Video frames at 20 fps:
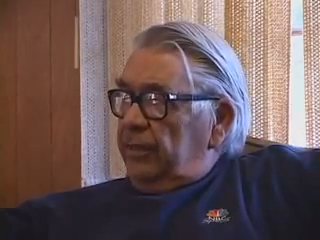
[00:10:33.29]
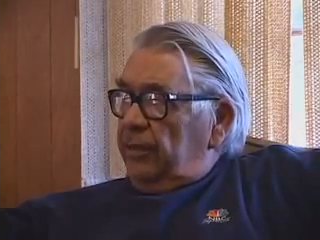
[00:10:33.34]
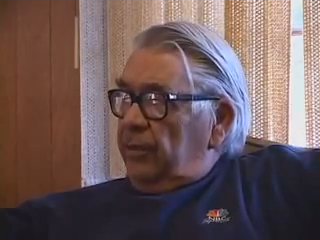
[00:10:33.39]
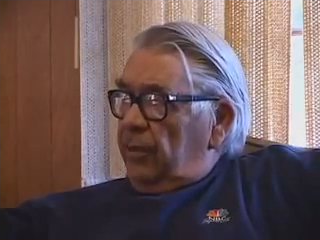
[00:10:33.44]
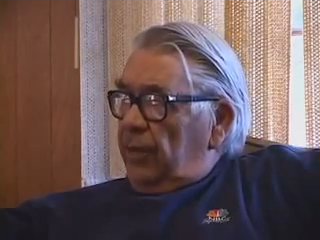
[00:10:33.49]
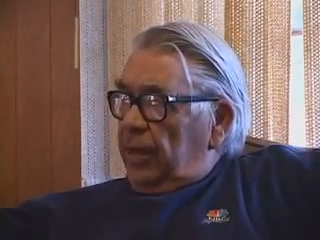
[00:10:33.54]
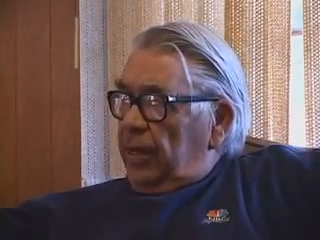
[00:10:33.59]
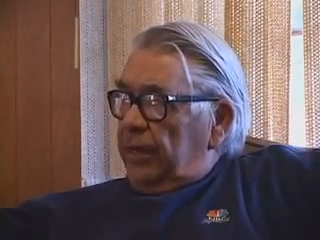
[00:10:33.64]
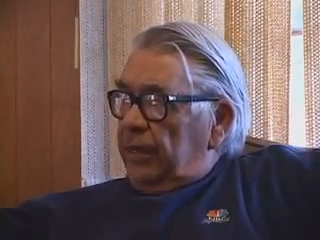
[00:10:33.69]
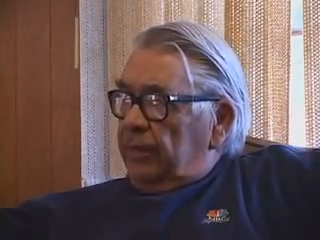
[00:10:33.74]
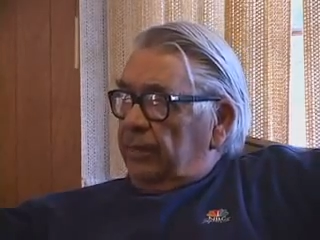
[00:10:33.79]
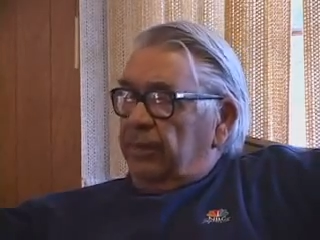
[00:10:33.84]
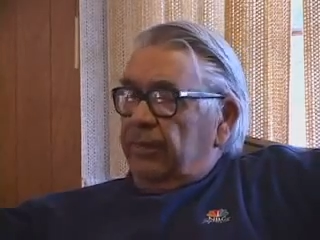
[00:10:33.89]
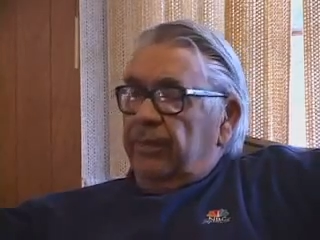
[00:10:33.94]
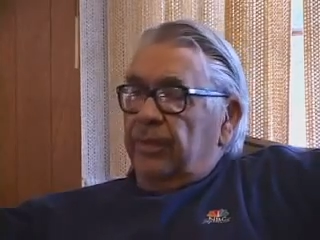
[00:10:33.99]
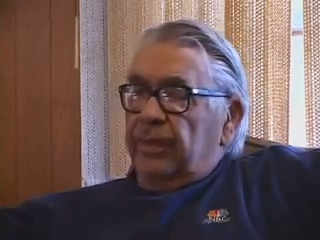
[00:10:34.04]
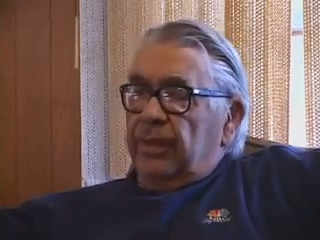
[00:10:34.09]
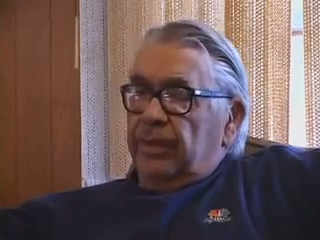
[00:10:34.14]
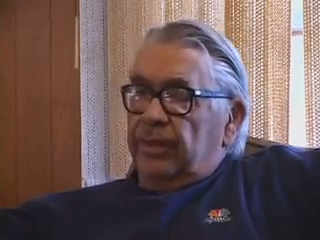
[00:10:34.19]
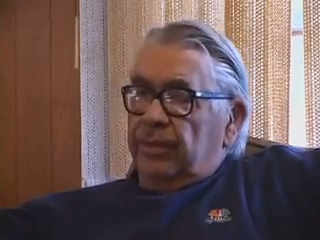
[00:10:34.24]
quantum,
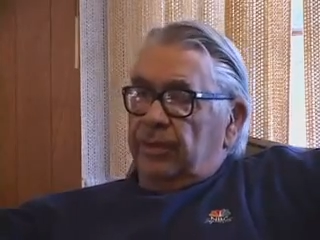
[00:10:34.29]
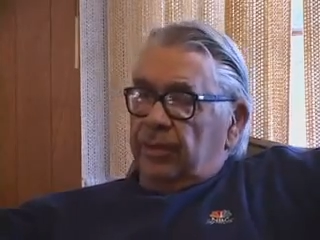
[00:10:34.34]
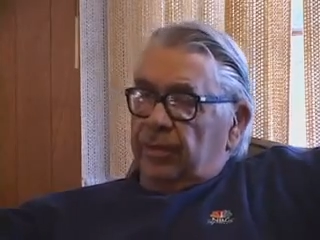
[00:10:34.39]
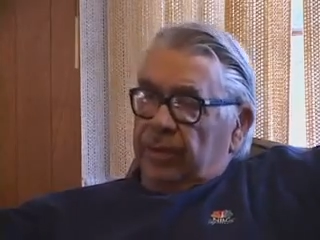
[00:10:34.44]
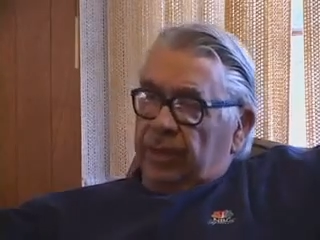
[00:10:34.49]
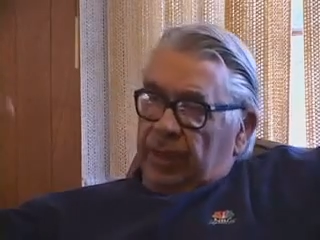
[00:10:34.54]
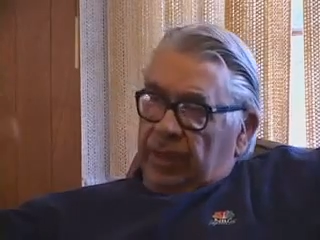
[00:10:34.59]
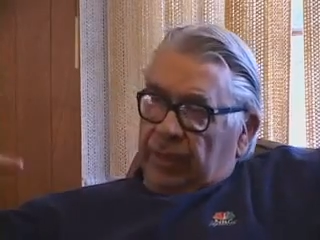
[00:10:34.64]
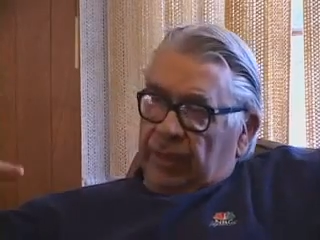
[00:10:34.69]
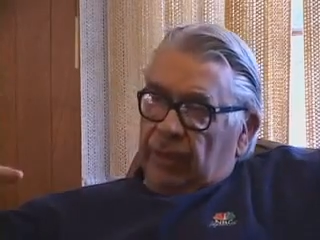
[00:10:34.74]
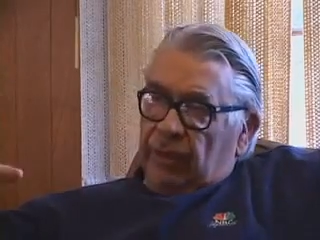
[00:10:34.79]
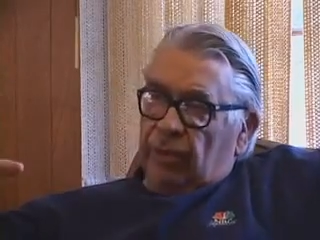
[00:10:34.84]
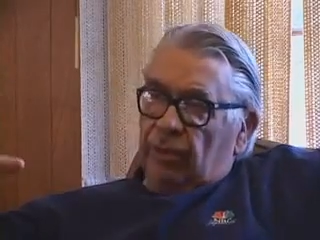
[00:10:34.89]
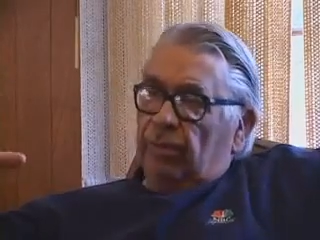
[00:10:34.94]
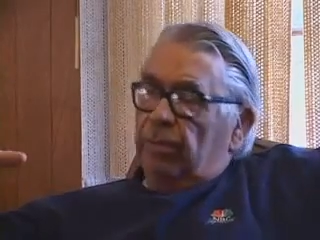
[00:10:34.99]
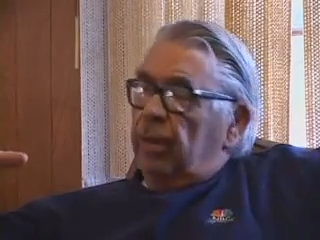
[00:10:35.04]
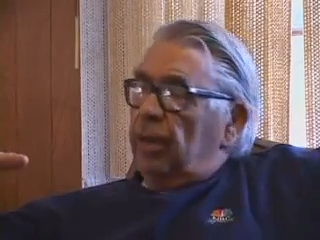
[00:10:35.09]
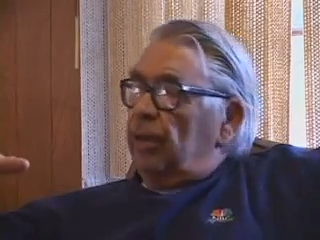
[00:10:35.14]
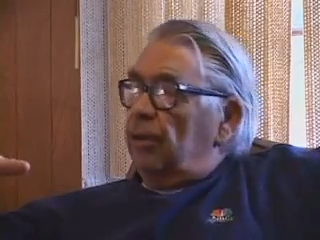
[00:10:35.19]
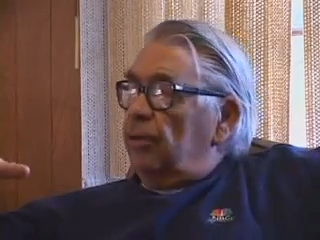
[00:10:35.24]
that you can't go
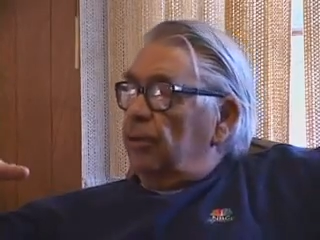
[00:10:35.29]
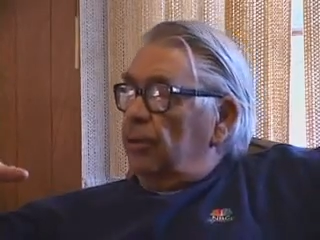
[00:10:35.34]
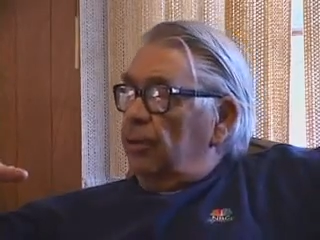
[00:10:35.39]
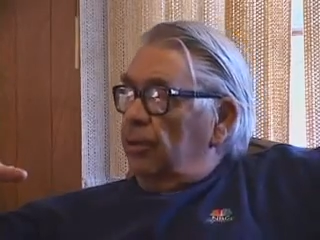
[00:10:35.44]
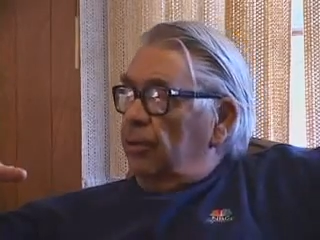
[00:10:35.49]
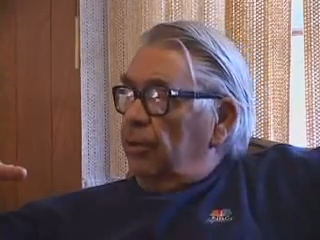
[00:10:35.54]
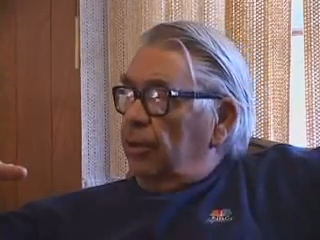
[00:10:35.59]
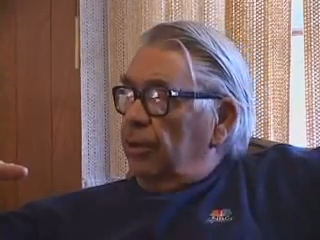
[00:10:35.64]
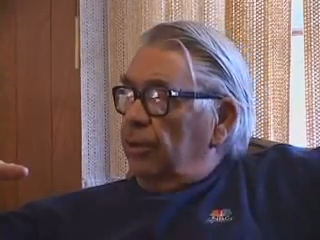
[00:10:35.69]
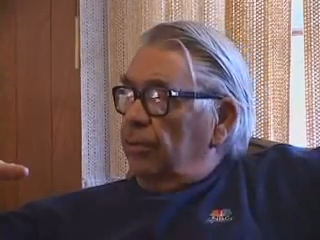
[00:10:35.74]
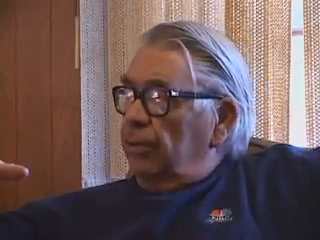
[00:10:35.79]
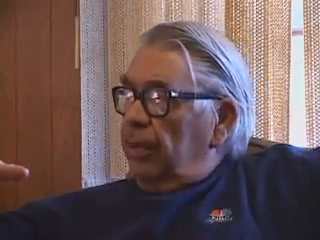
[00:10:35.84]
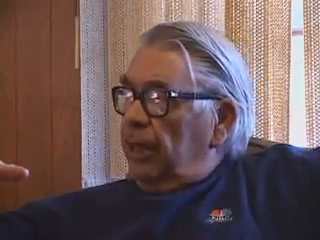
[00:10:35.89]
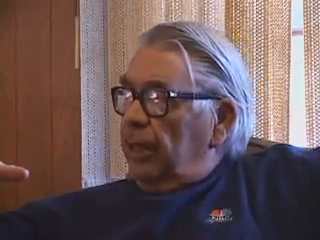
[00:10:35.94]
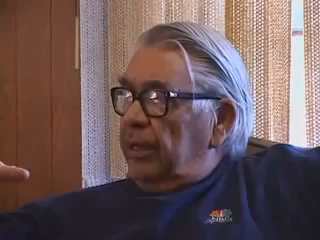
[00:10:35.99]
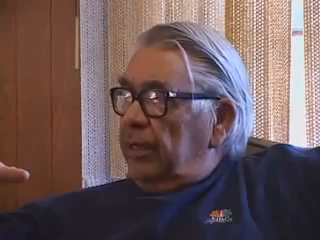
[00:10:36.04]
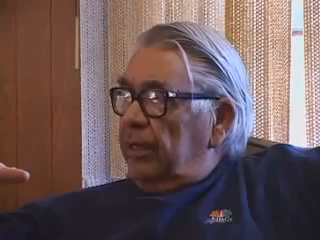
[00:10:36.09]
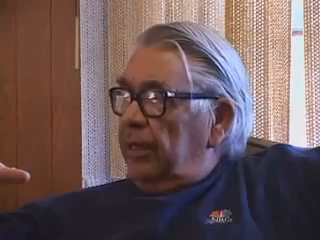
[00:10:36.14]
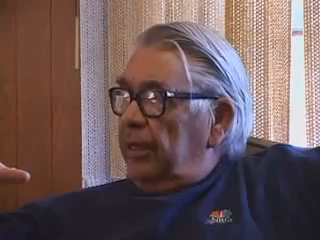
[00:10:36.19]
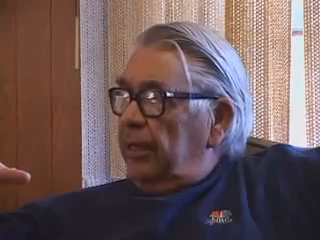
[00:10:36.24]
below quarter blood